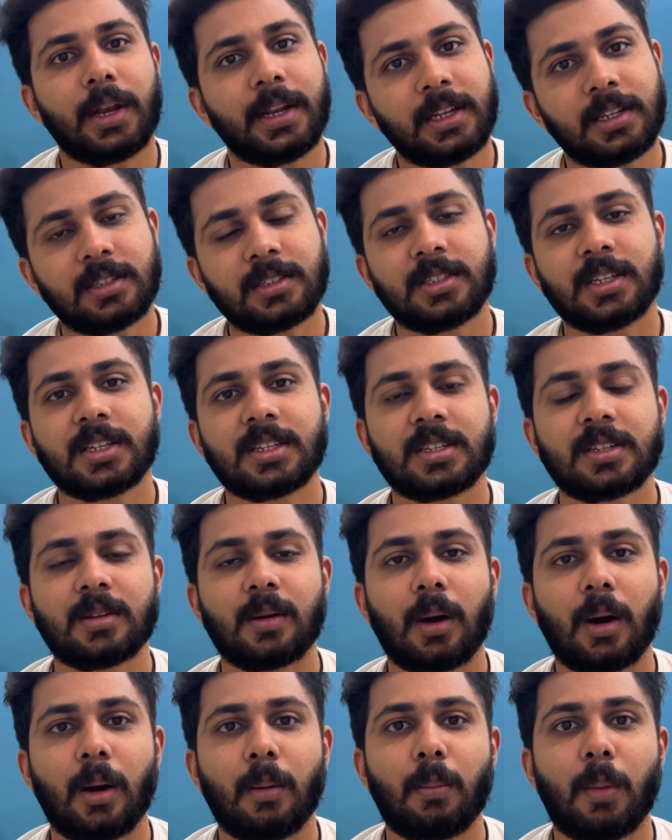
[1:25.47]
It
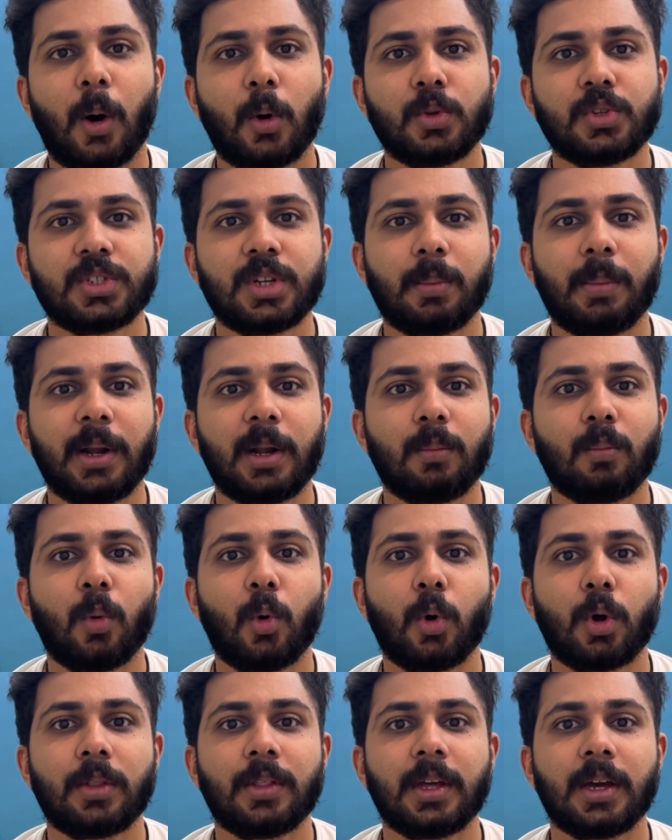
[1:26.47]
just bounced a bit
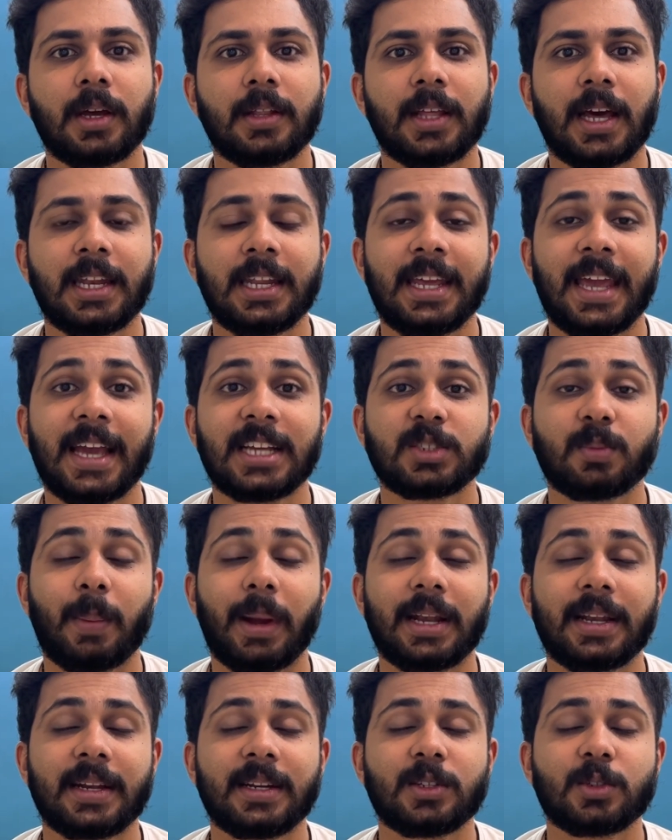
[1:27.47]
more than, than he
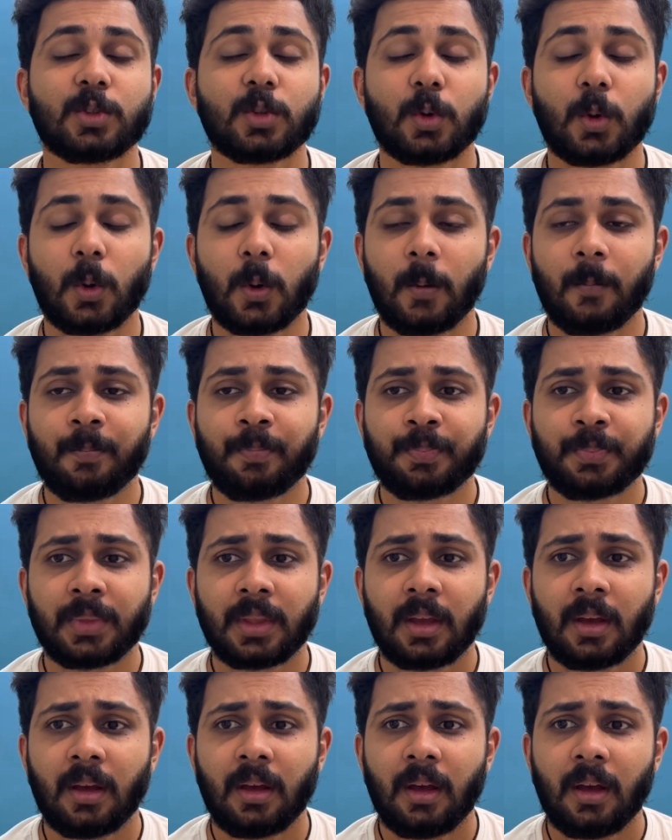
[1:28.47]
expected. So
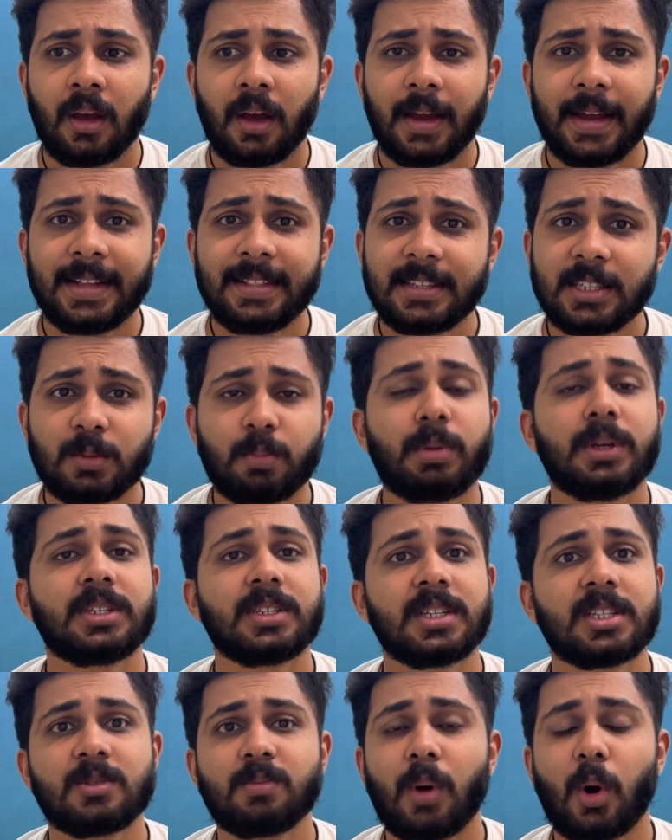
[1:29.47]
in this pitch,
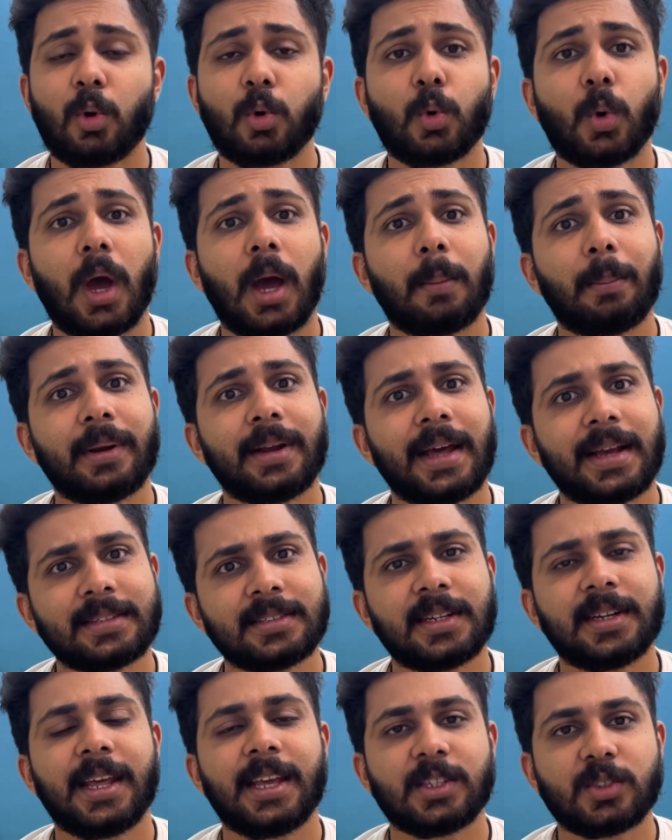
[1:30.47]
it's bound to happen as
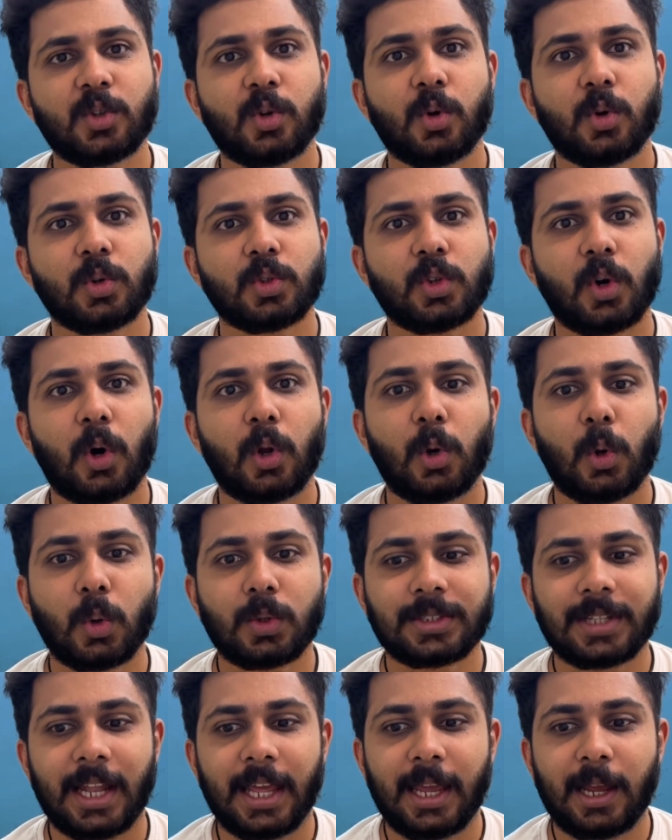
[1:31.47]
the days goes on.
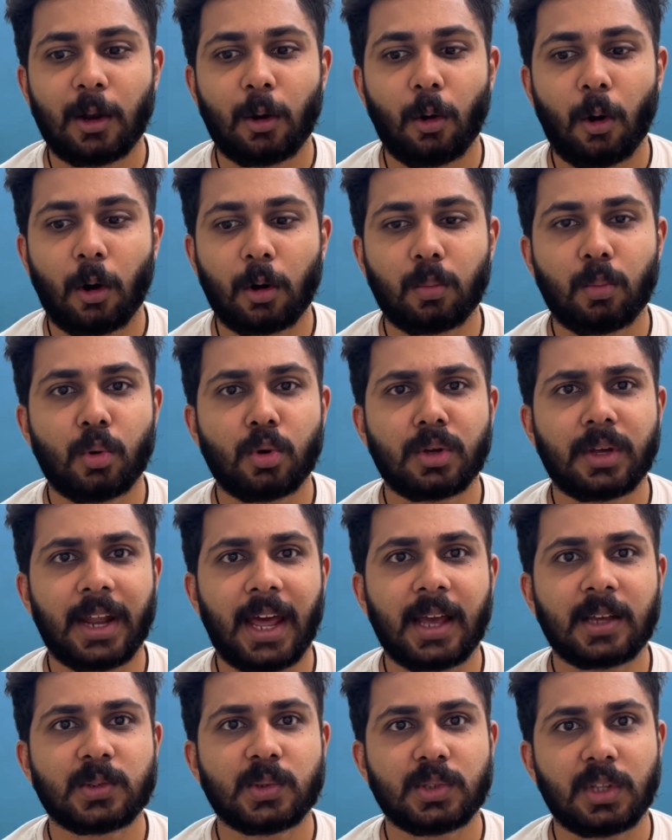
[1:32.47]
Looks like a lot more
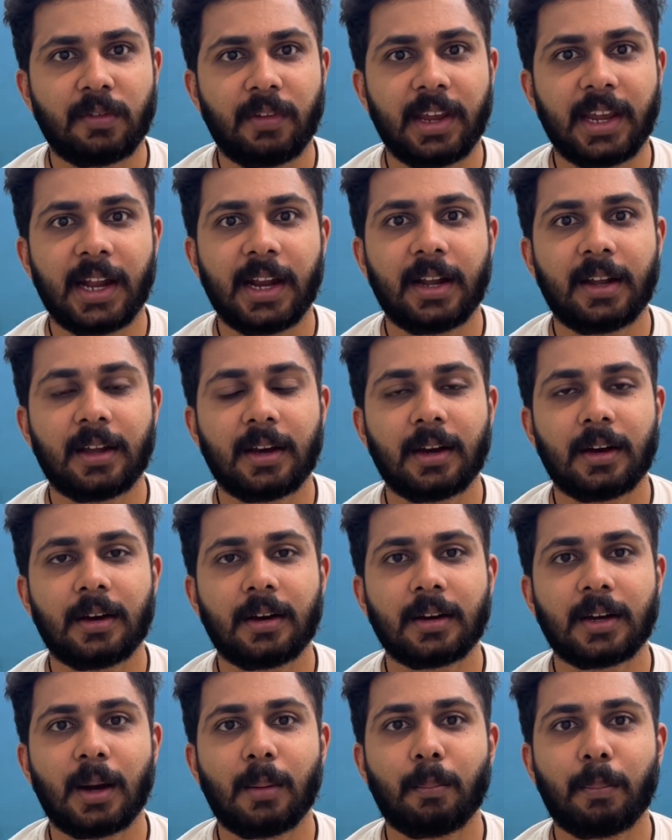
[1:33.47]
cracks on the wicket
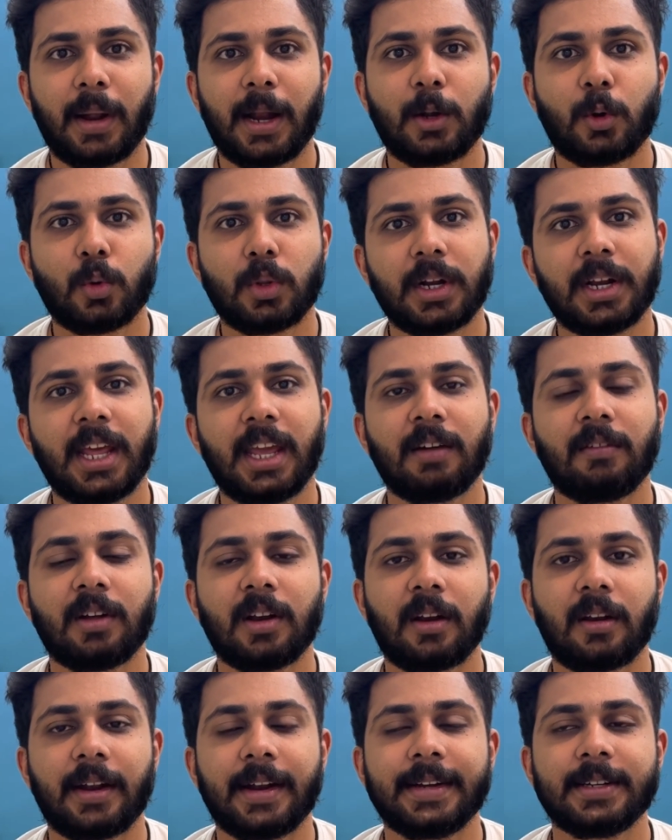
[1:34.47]
uh, compared to the day
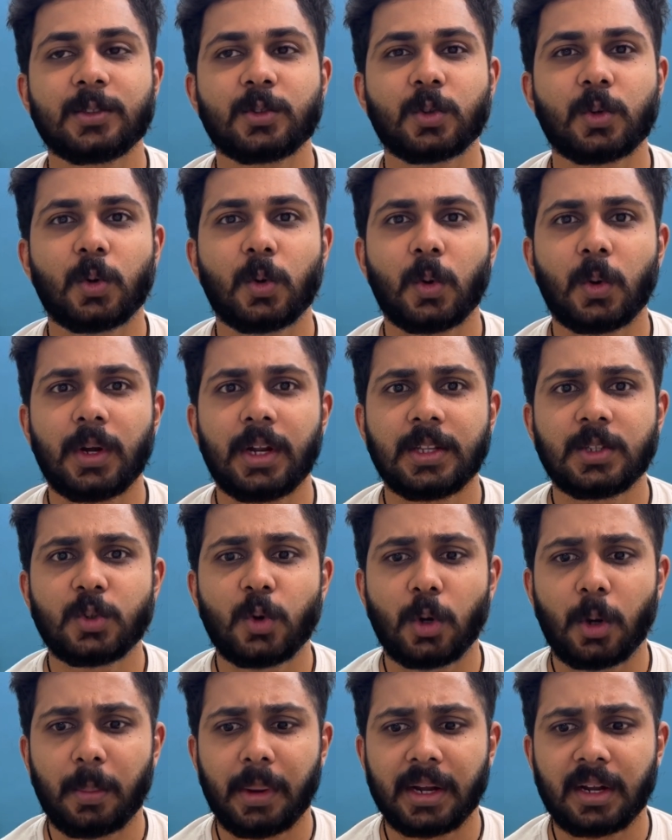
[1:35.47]
one, right? So it's
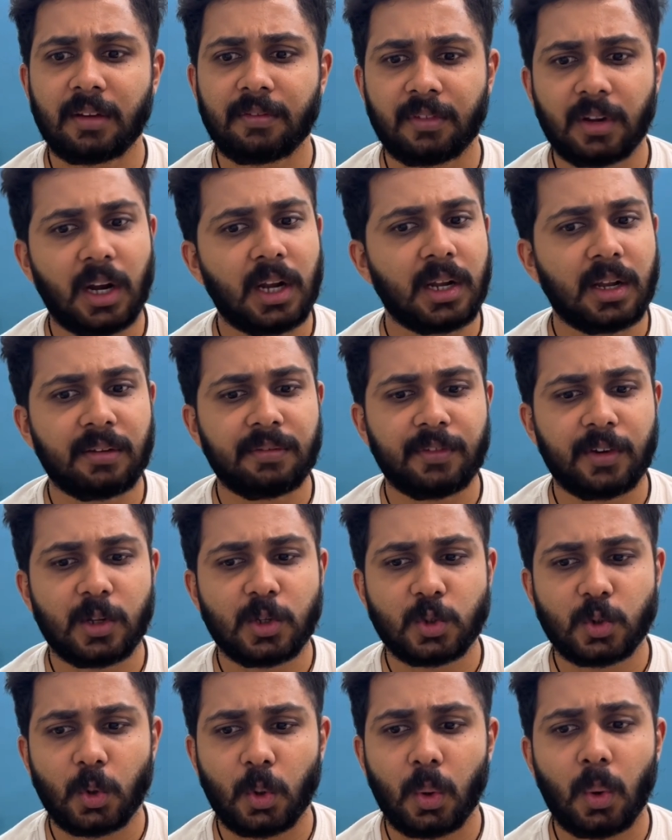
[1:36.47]
going to be tougher and tougher.
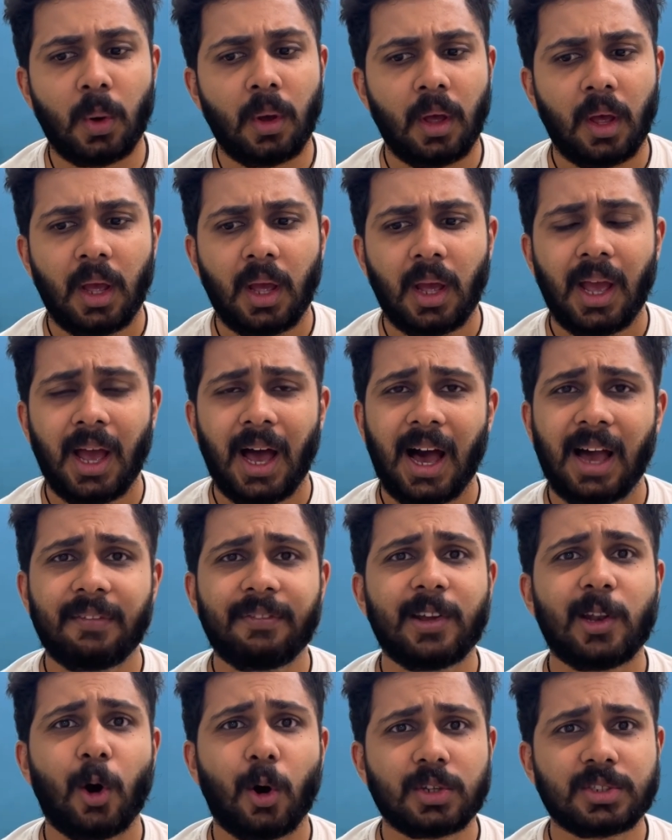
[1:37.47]
So I
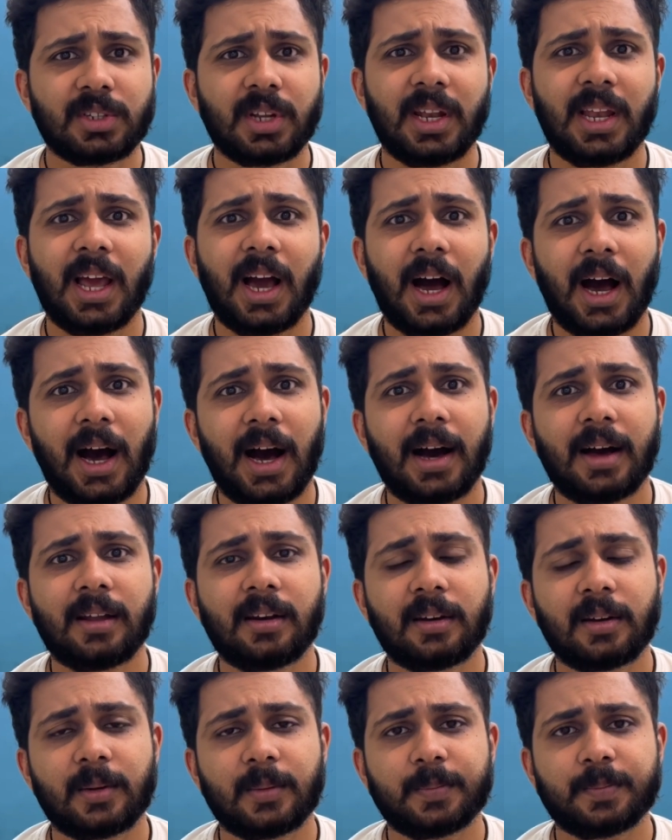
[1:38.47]
feel Australia
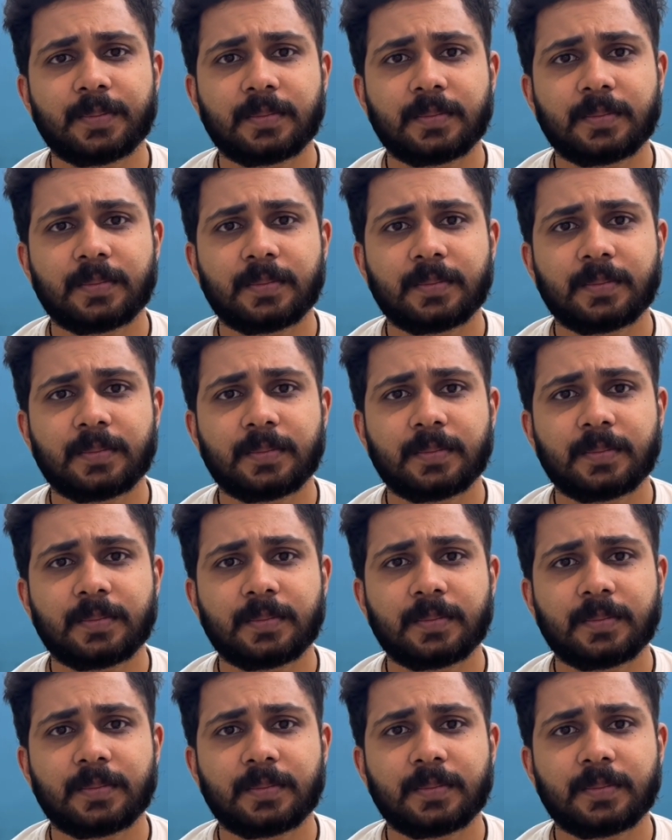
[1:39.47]
are